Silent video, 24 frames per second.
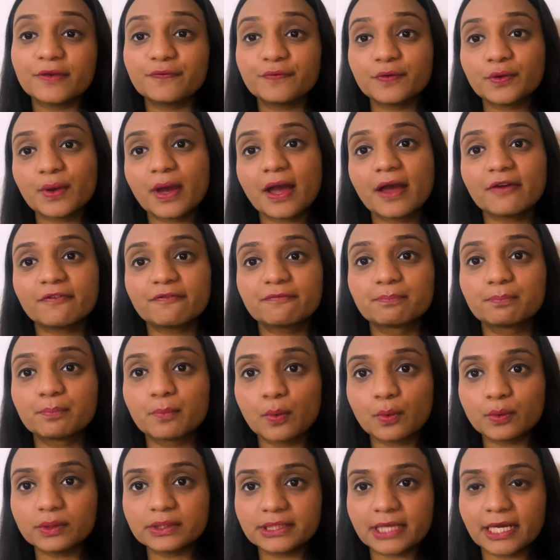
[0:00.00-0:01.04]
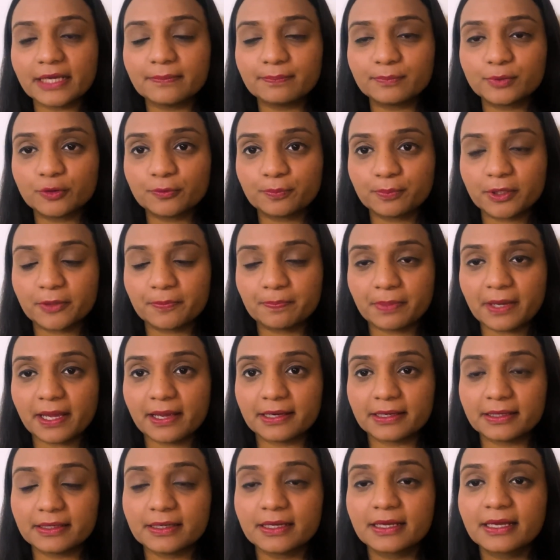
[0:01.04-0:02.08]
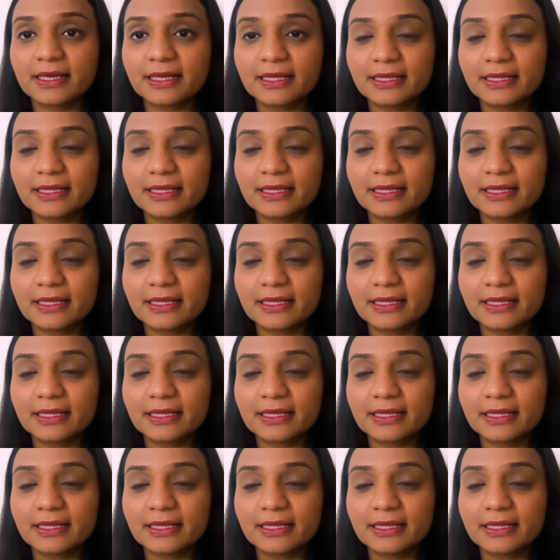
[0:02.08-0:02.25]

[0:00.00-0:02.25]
if you have more time to prepare,